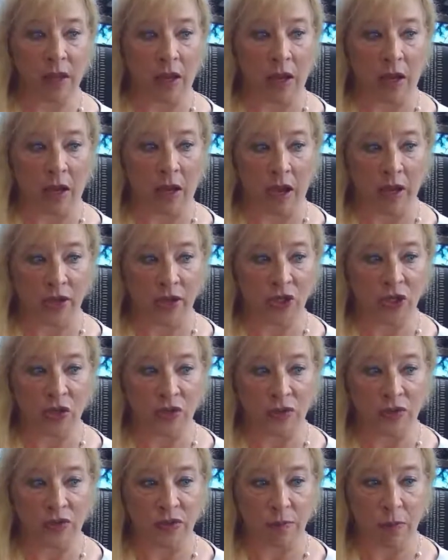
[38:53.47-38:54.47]

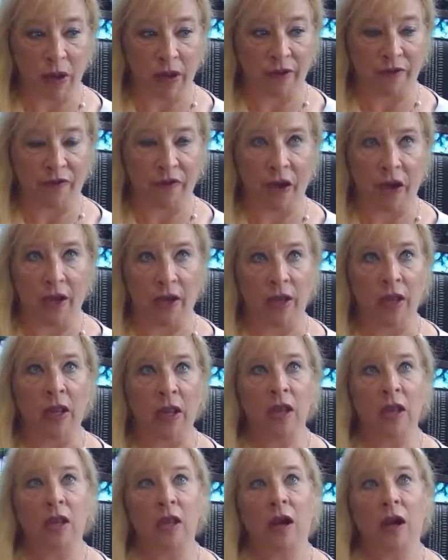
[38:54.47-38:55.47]
iTunes, Spotify
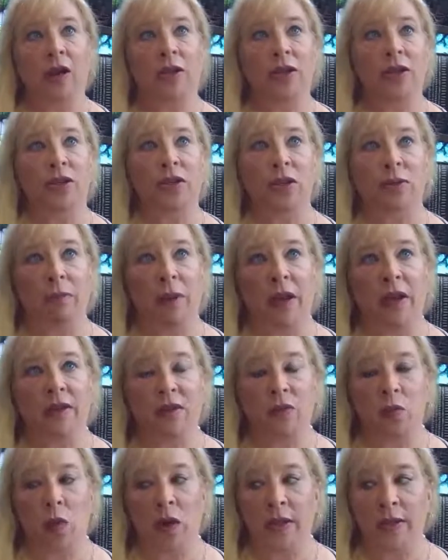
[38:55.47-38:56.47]
are the 2
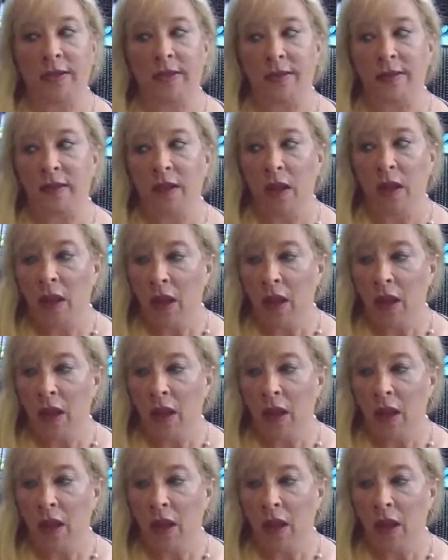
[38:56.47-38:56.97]
biggest ones.